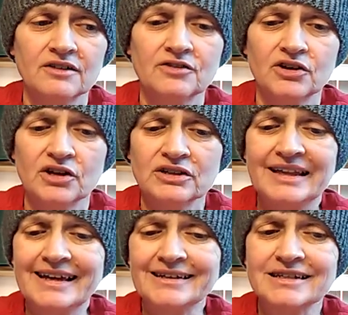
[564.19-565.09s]
the
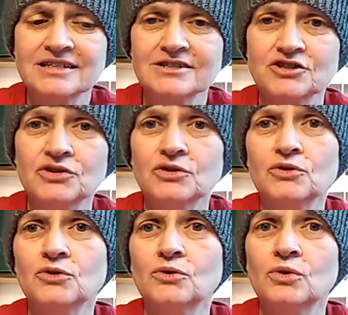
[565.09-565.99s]
links
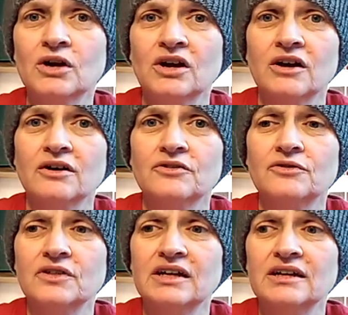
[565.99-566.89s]
to
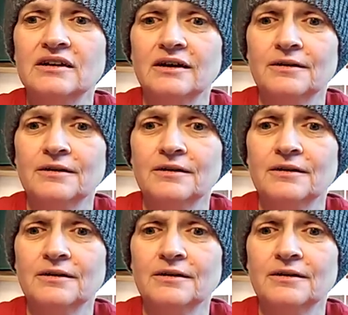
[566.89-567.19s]
the